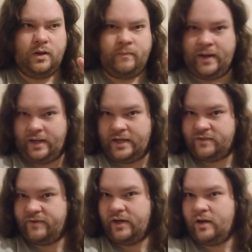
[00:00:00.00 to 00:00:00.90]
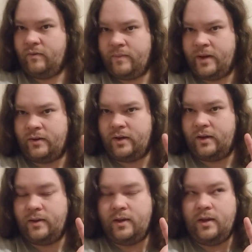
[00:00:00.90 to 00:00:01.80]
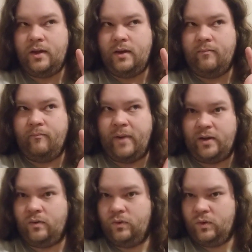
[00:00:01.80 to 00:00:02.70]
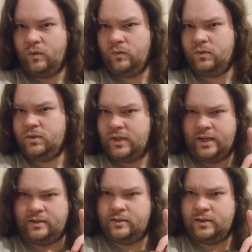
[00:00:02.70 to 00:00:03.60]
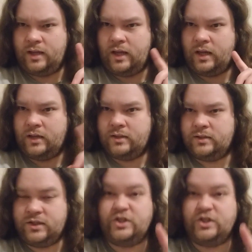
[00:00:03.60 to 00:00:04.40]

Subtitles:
in my last video about Michael Knowles and his